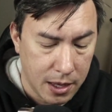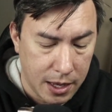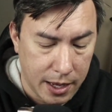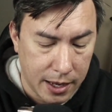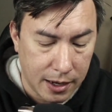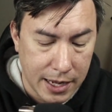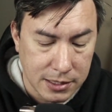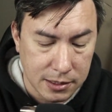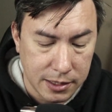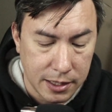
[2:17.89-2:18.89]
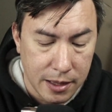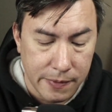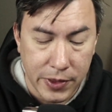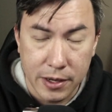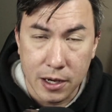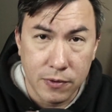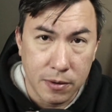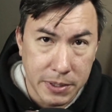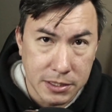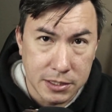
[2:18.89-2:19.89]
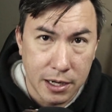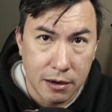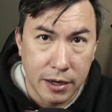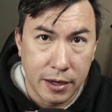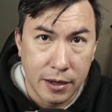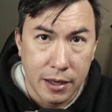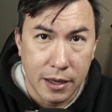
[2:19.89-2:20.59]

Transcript: and lastly, they cover a bestiary